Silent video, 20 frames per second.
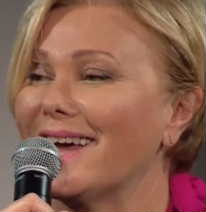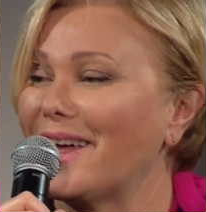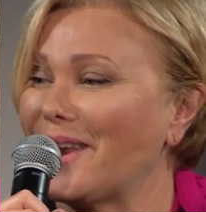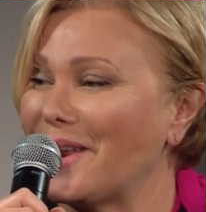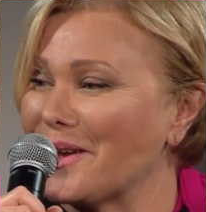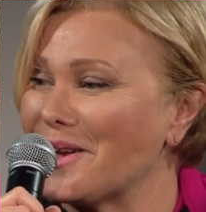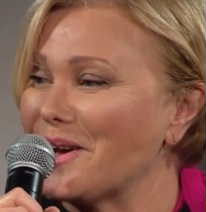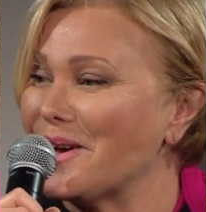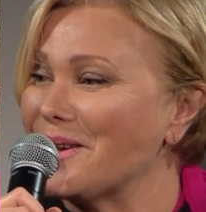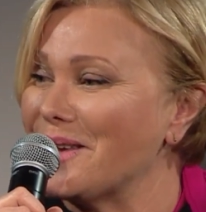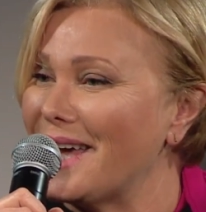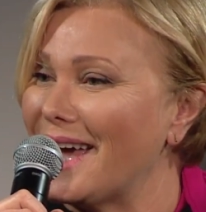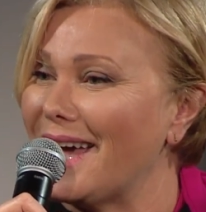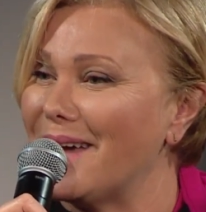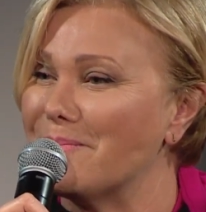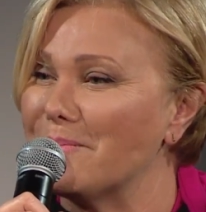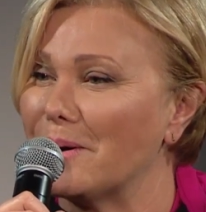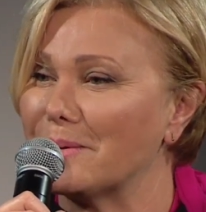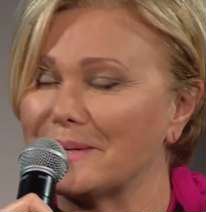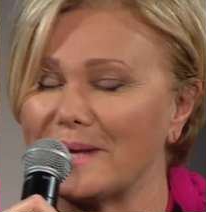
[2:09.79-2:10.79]
And I go, yeah.
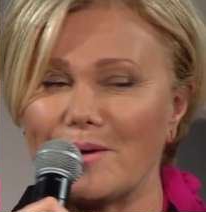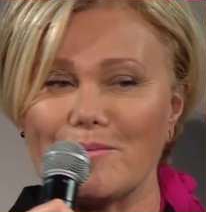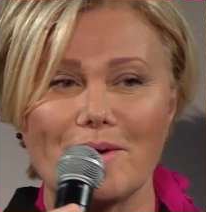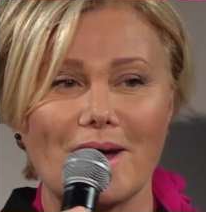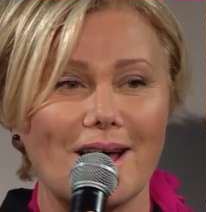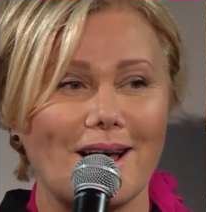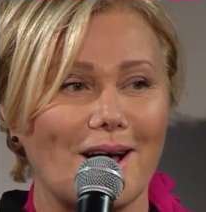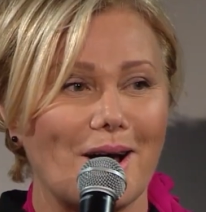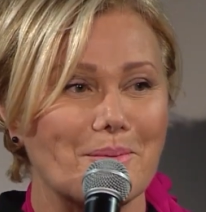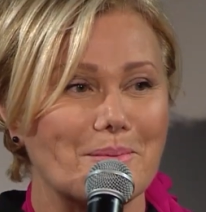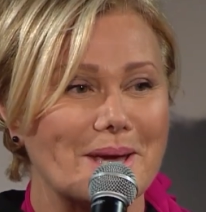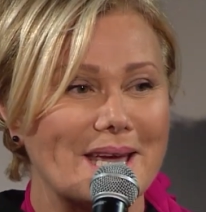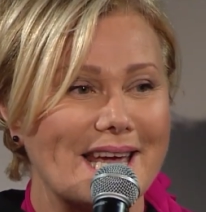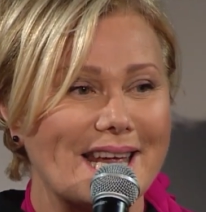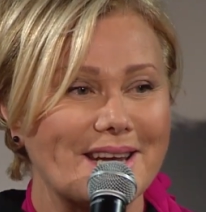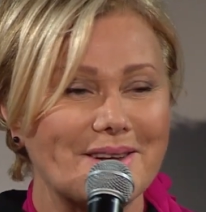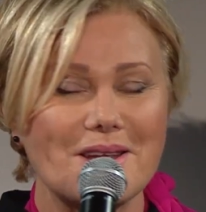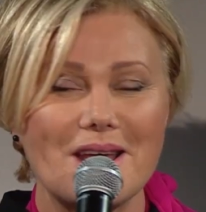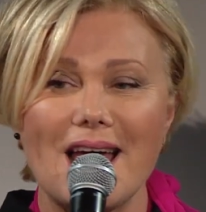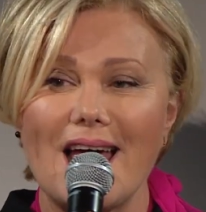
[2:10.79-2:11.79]
And Bob said, right, I'll be
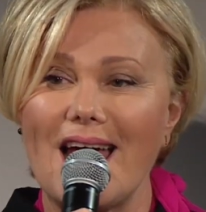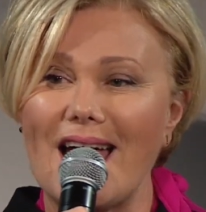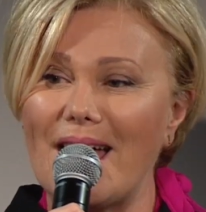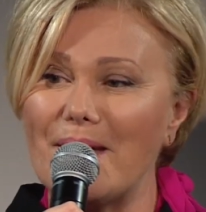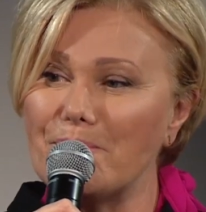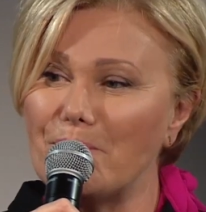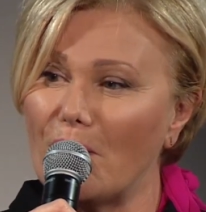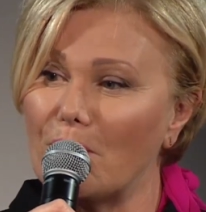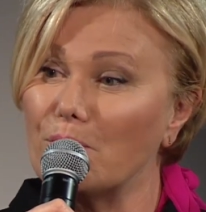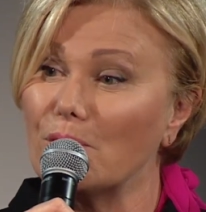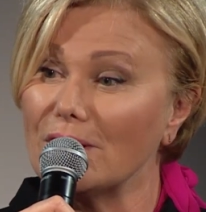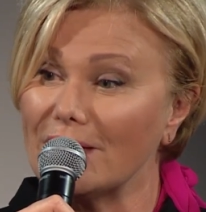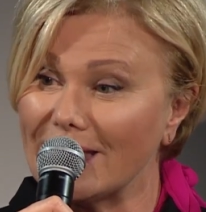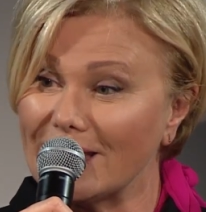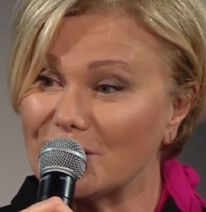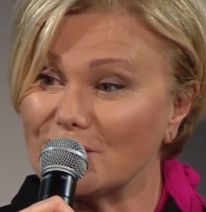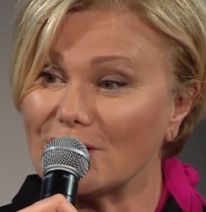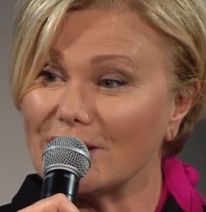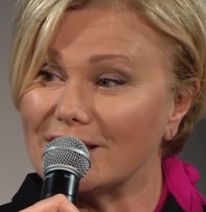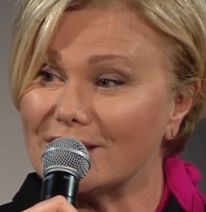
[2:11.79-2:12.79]
in. And Bob will
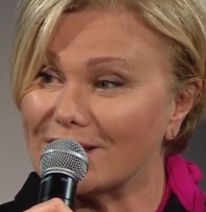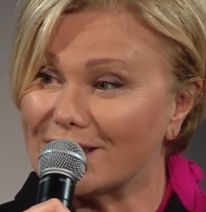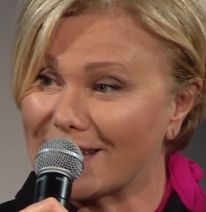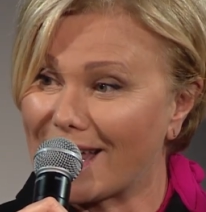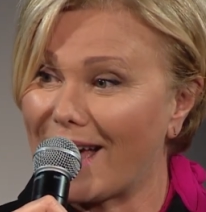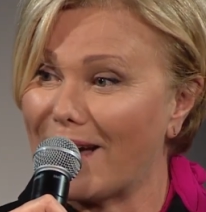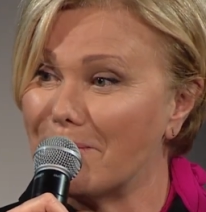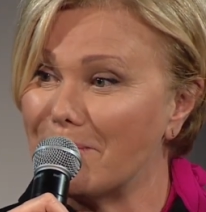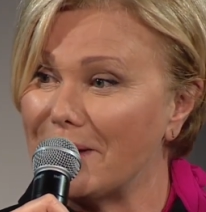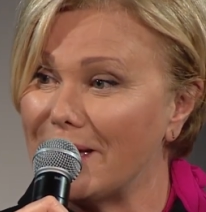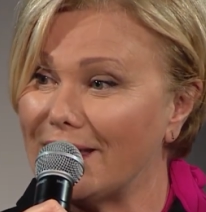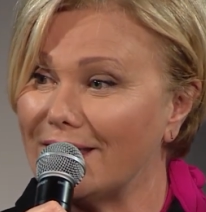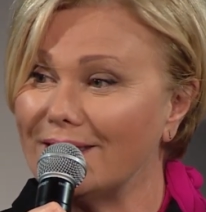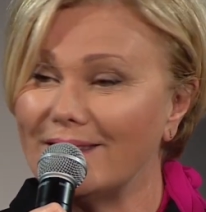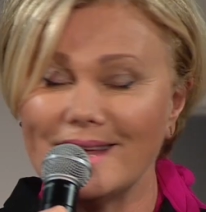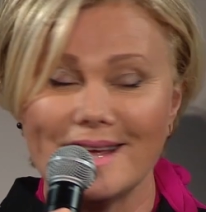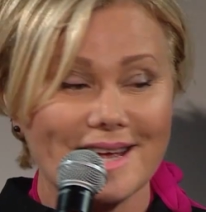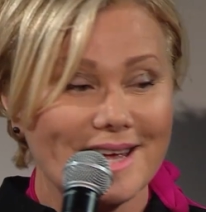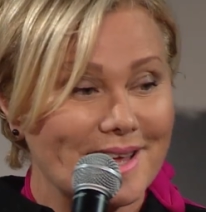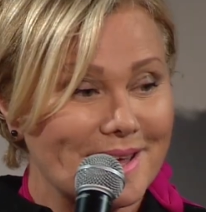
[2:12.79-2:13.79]
literally just come
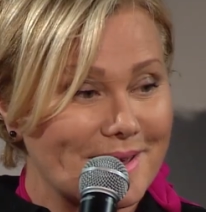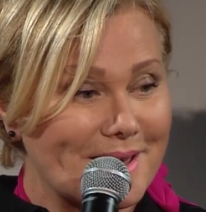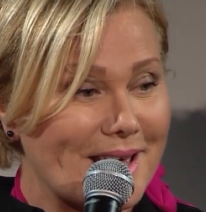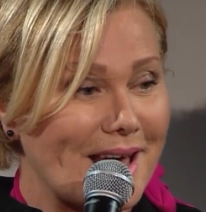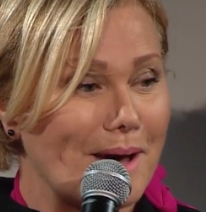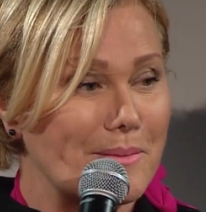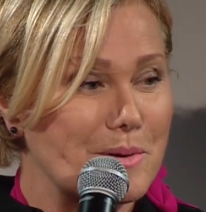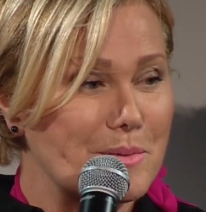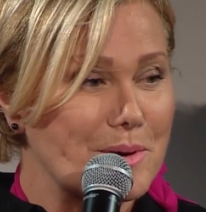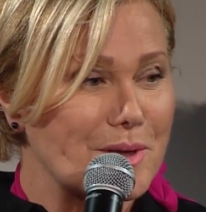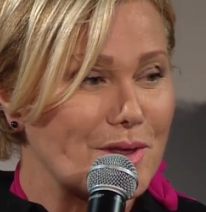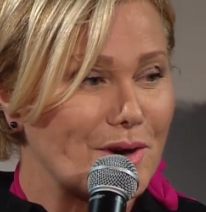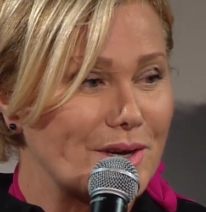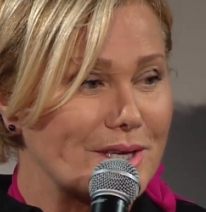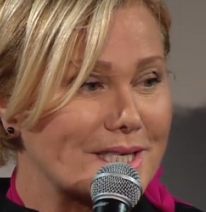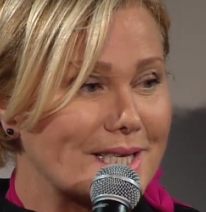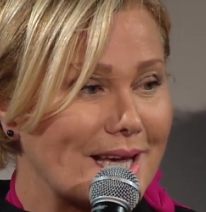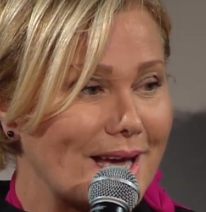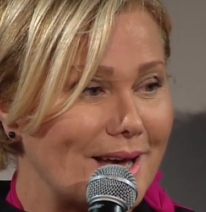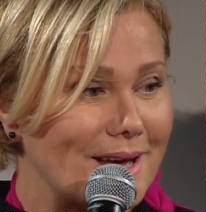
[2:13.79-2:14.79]
in with
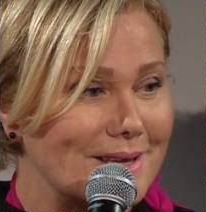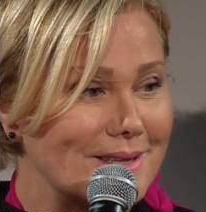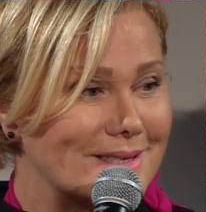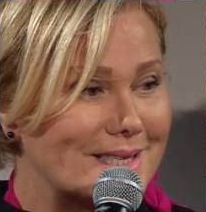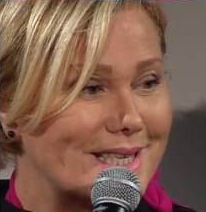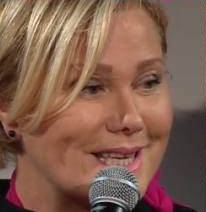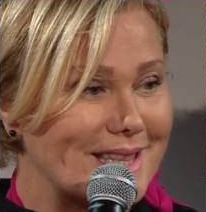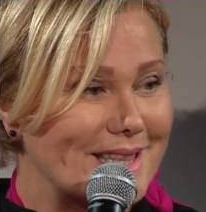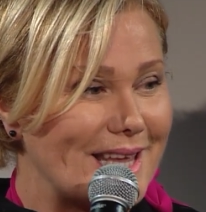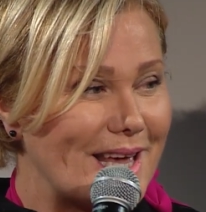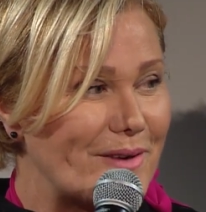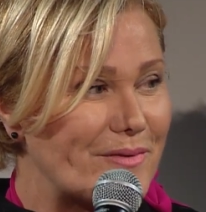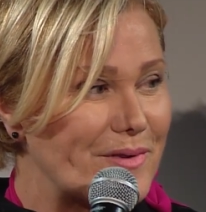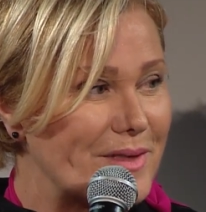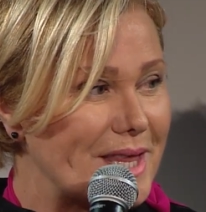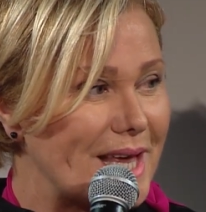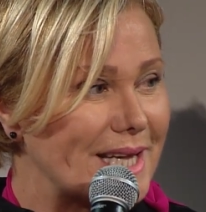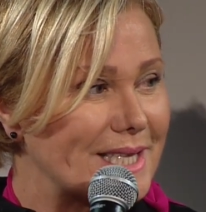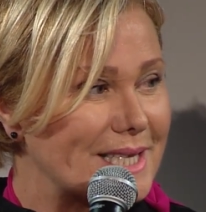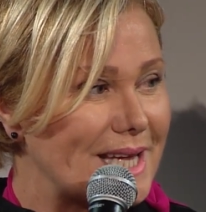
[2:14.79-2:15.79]
Oscar, sit there
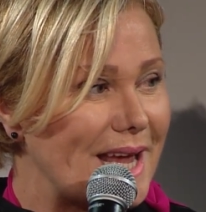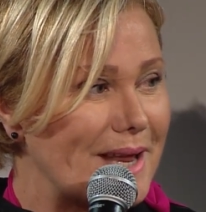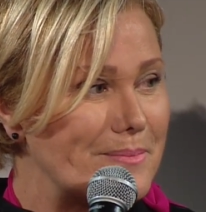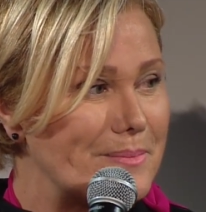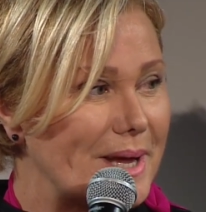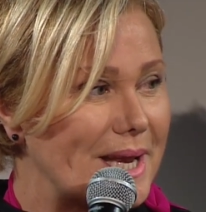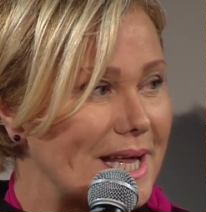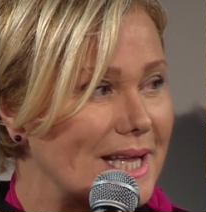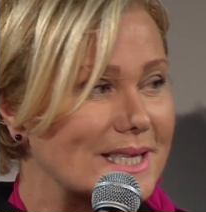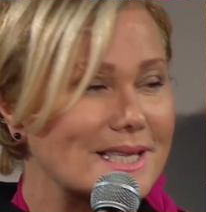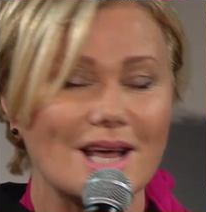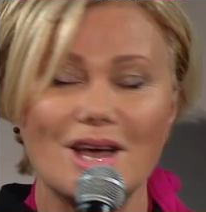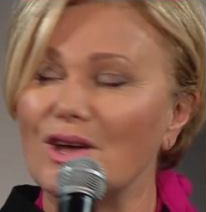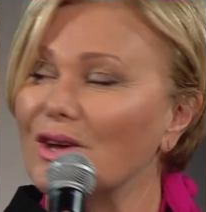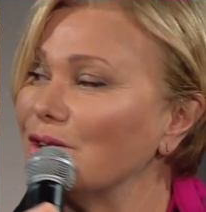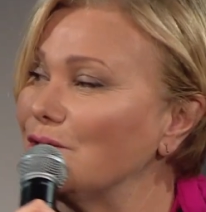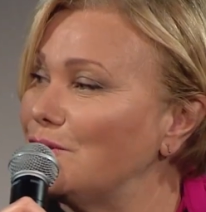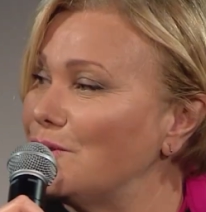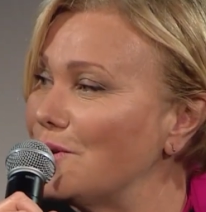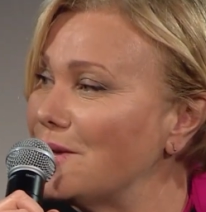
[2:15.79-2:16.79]
for their 10 minutes,
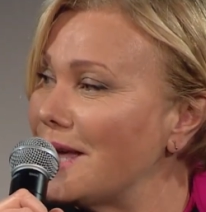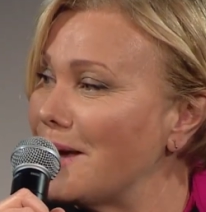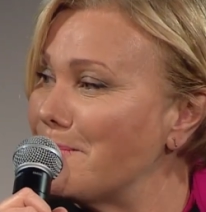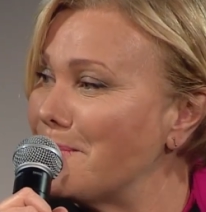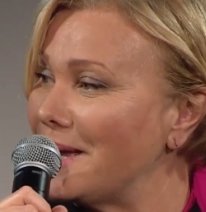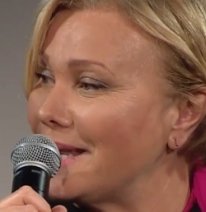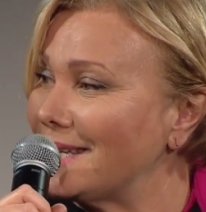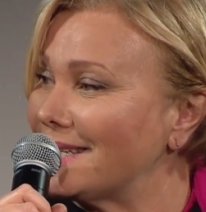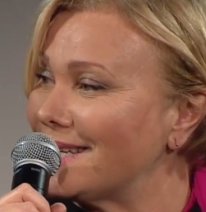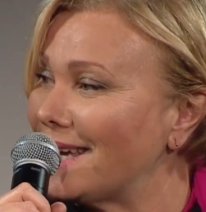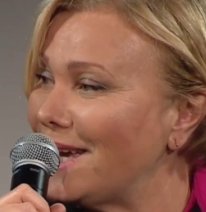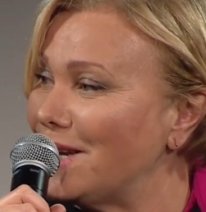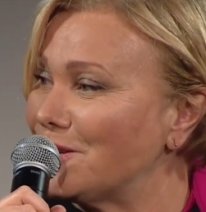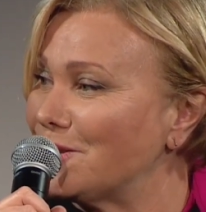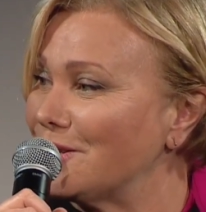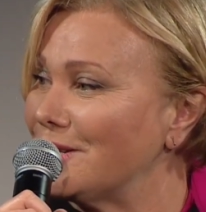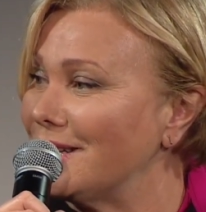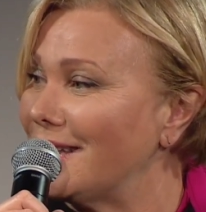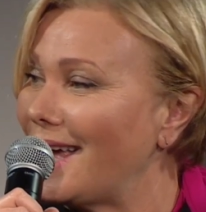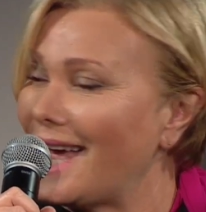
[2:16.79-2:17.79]
do their
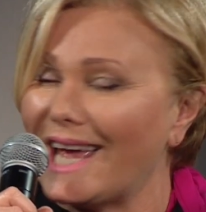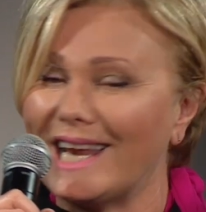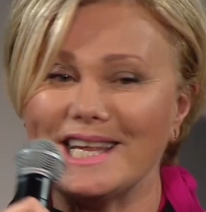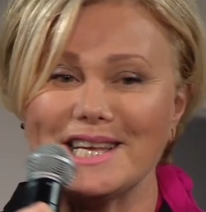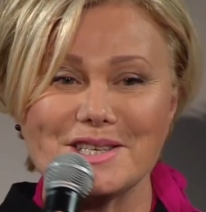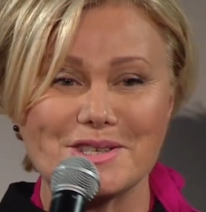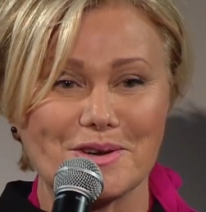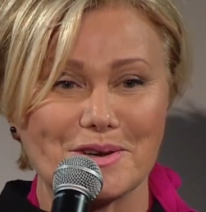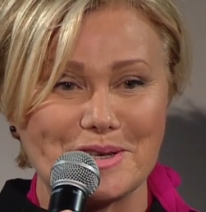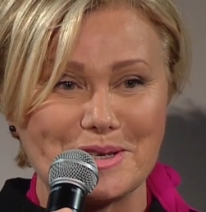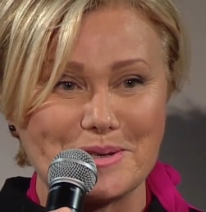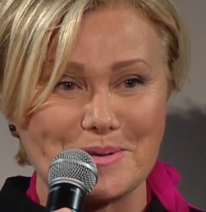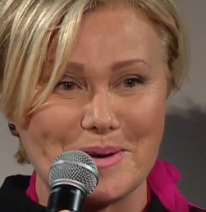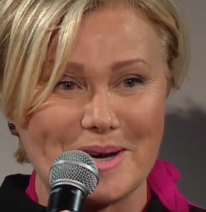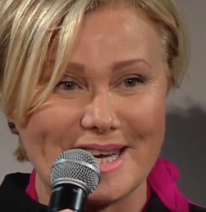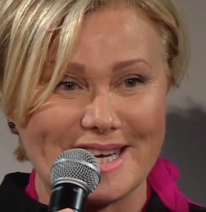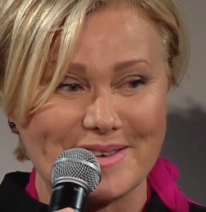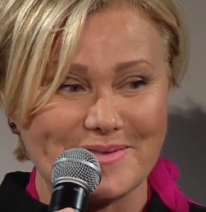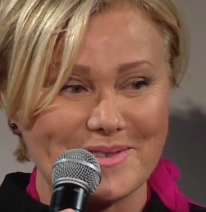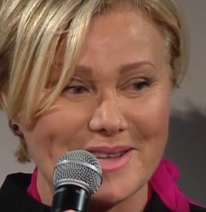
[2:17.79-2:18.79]
meditation, and he's on his
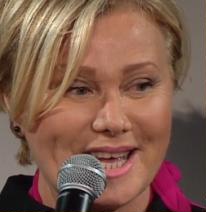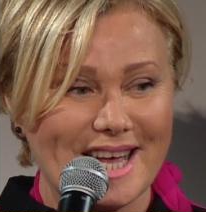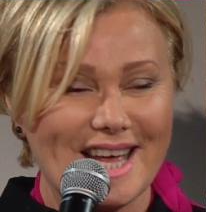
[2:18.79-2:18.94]
way.